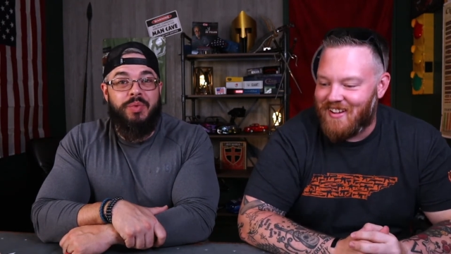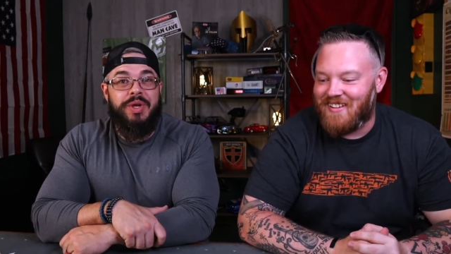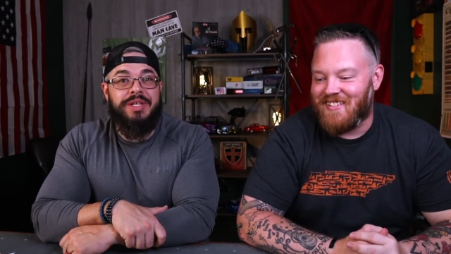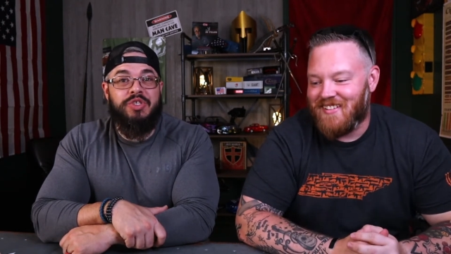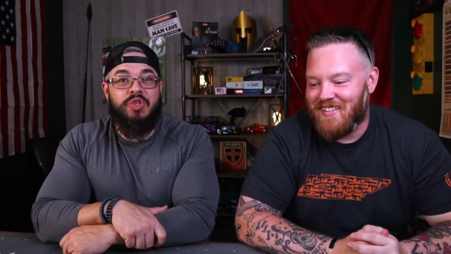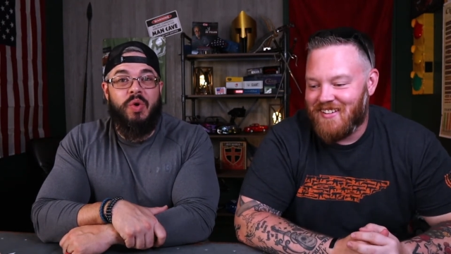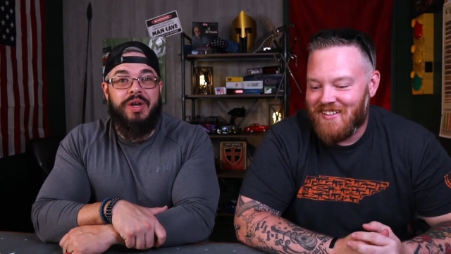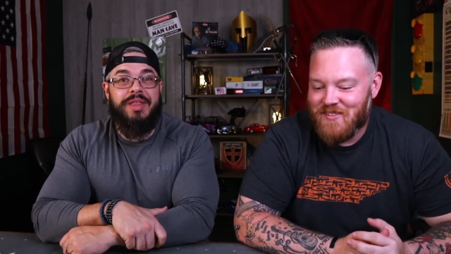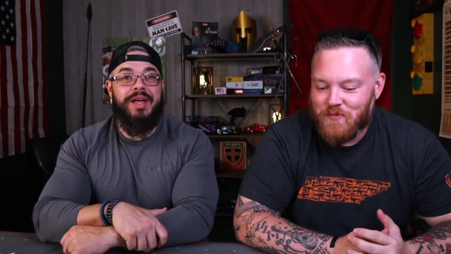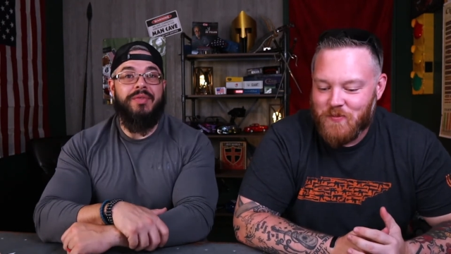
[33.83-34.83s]
Speaker 1: We
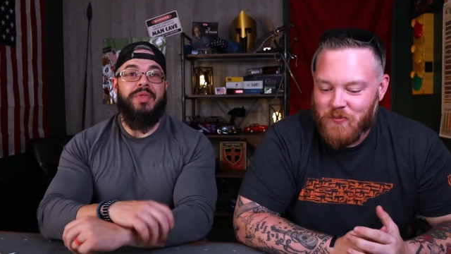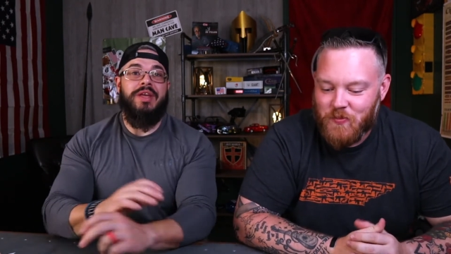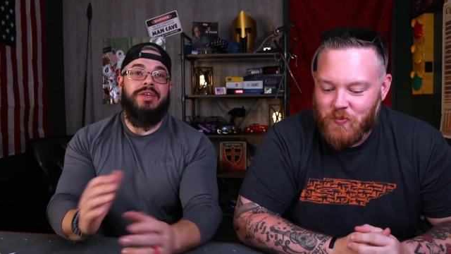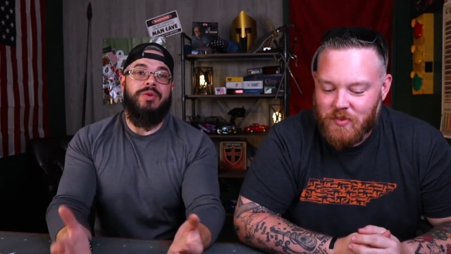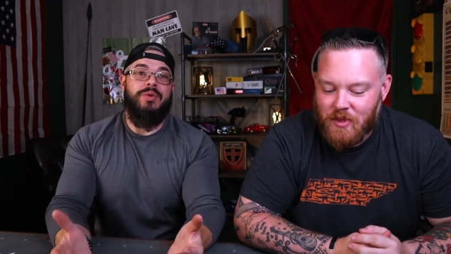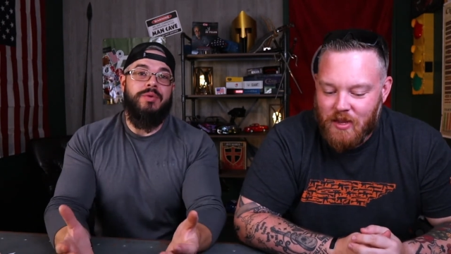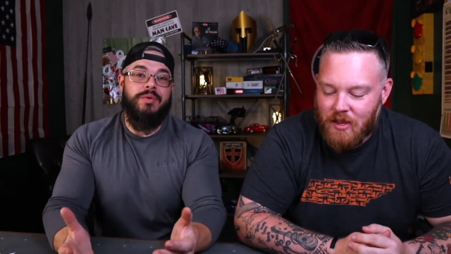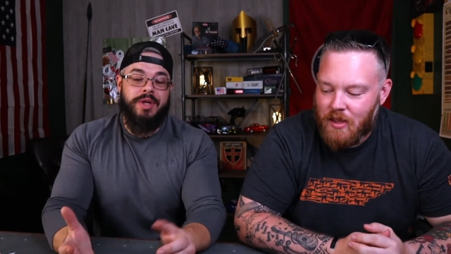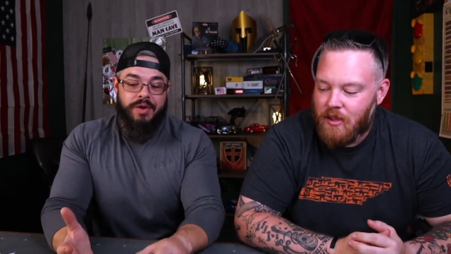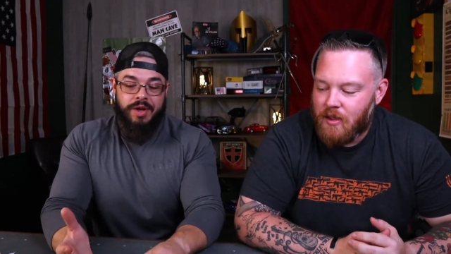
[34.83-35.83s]
enjoy that. Thank
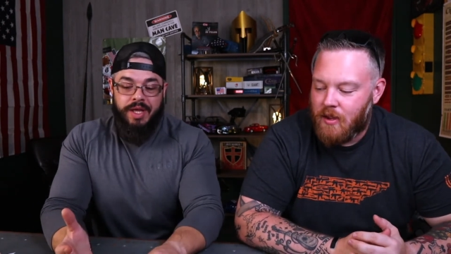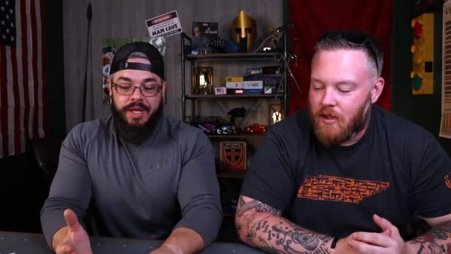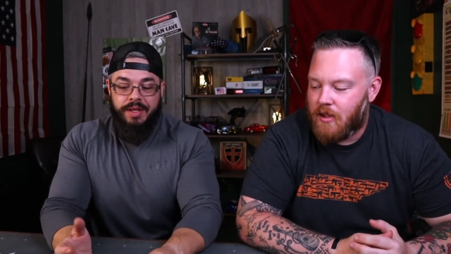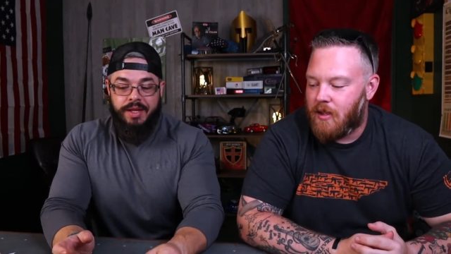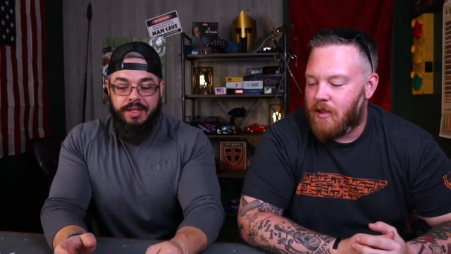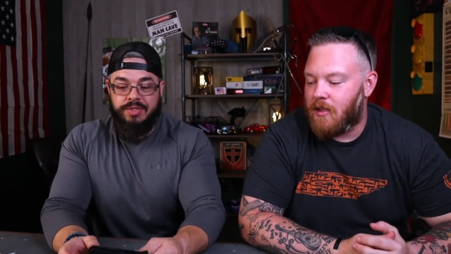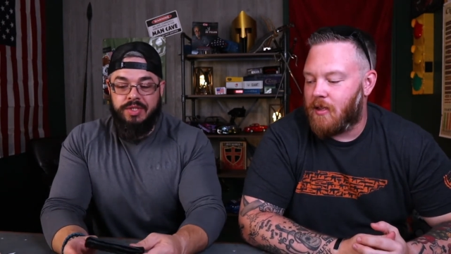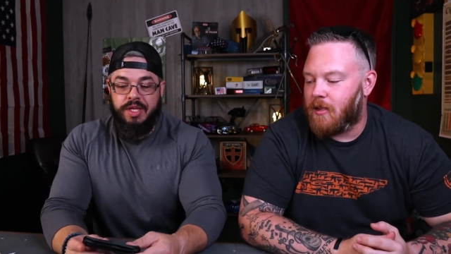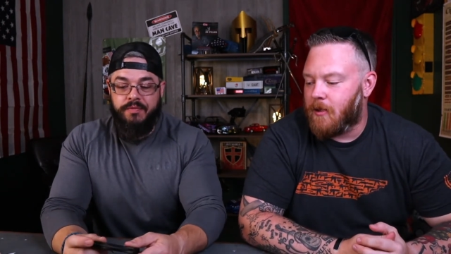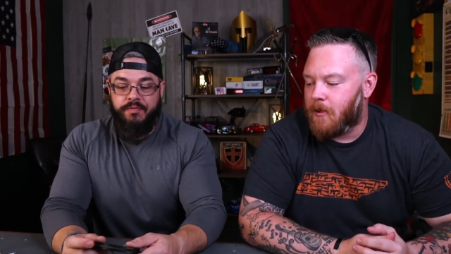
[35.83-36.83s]
you, Gearhead
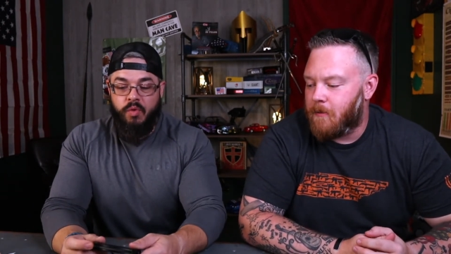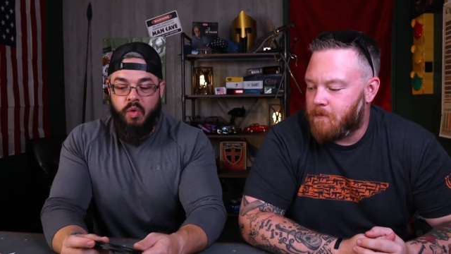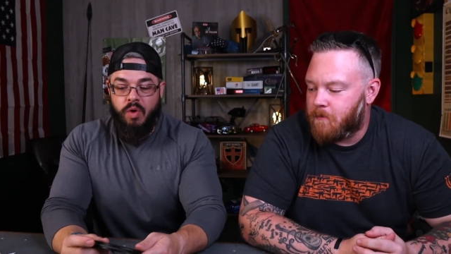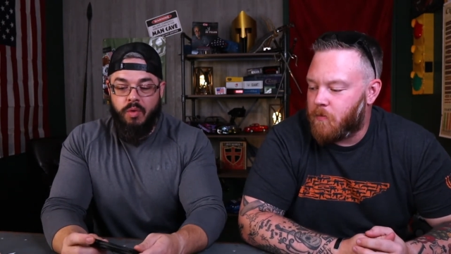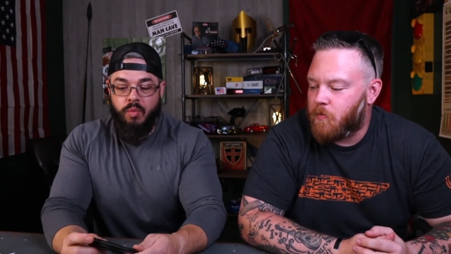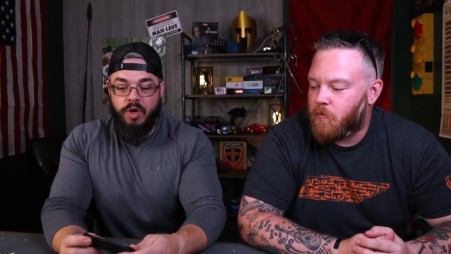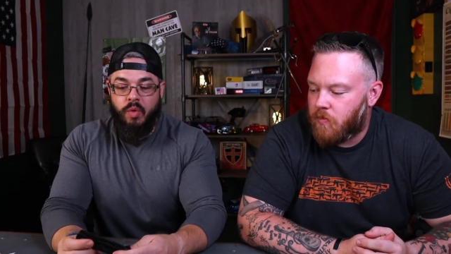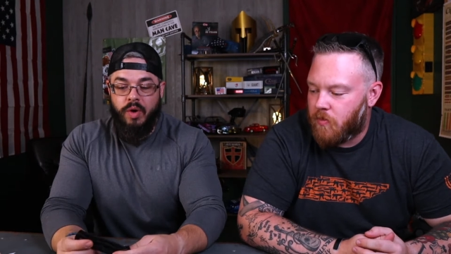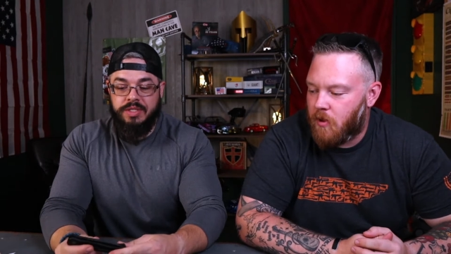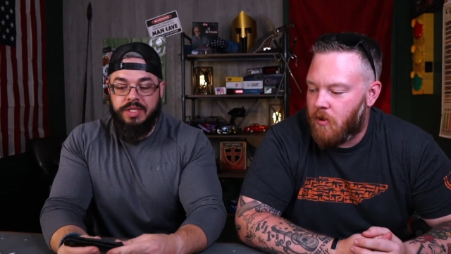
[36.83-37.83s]
EDC, for
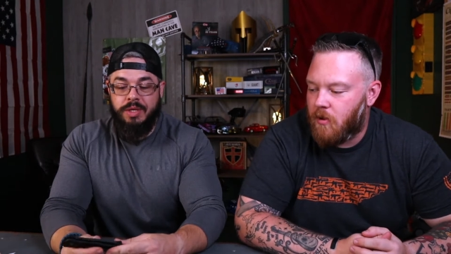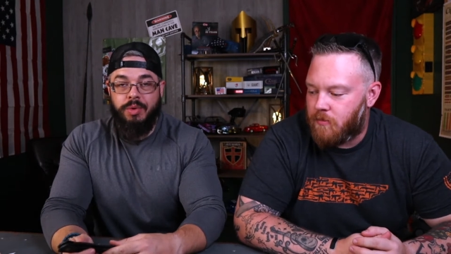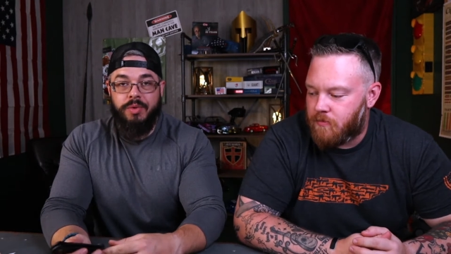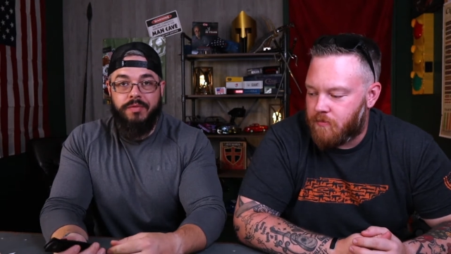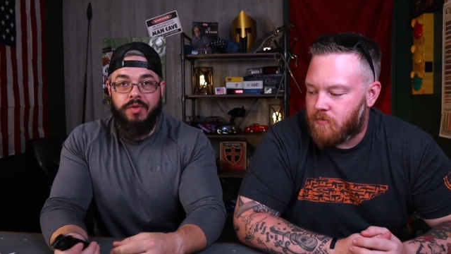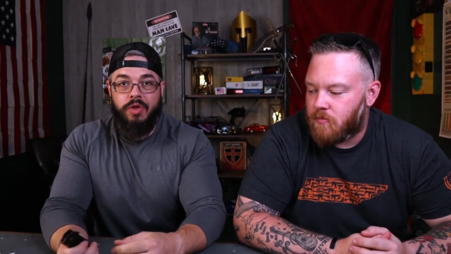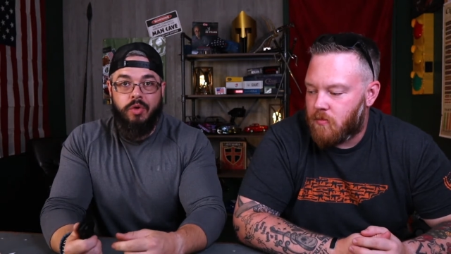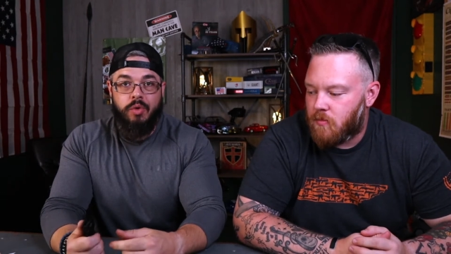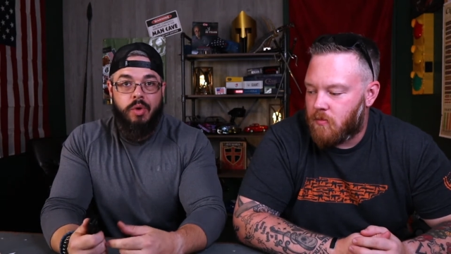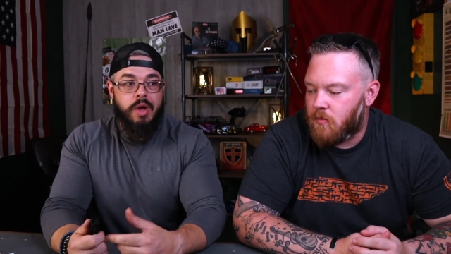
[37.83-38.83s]
requesting that we
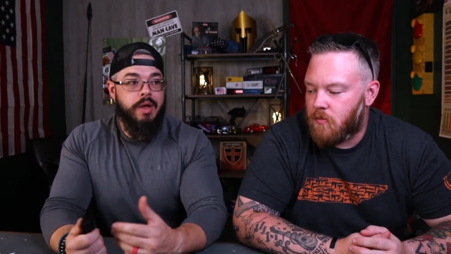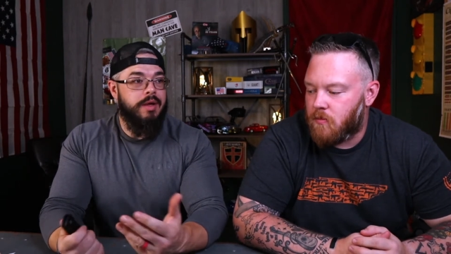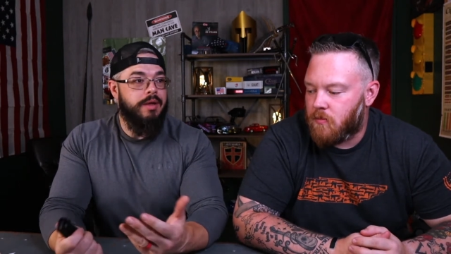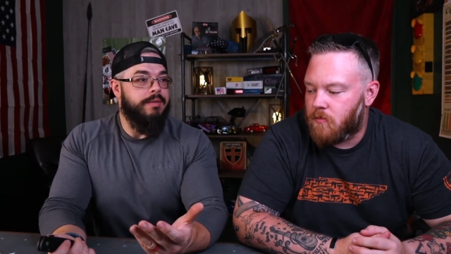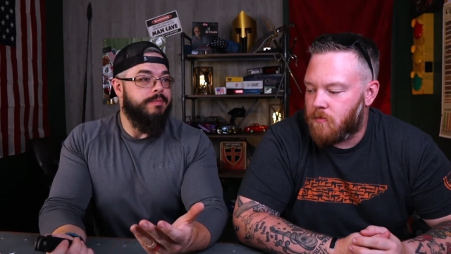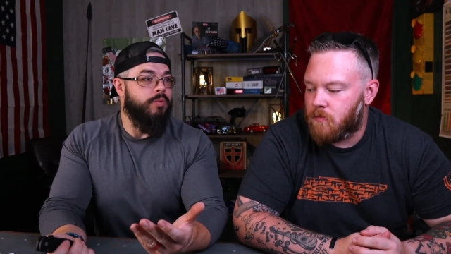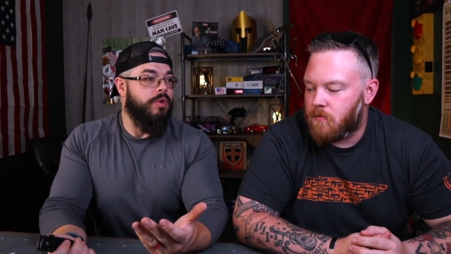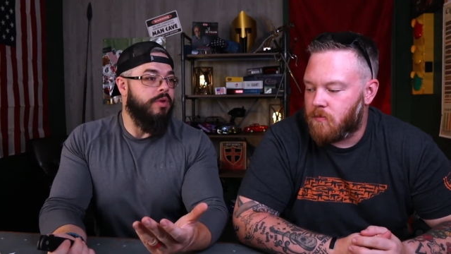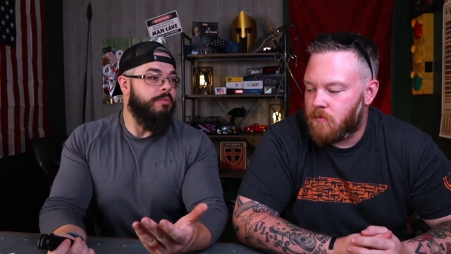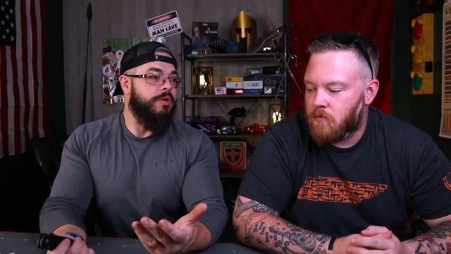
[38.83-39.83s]
review
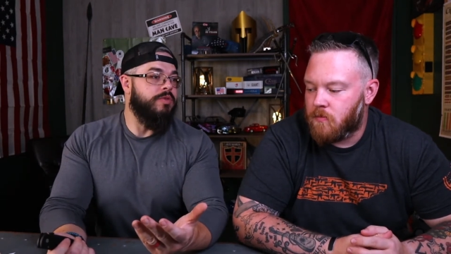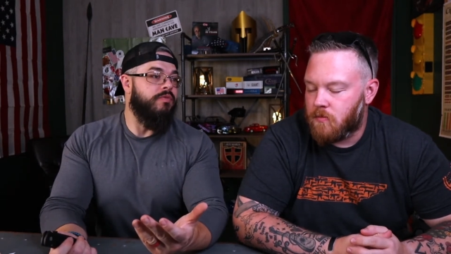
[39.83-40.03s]
one of the most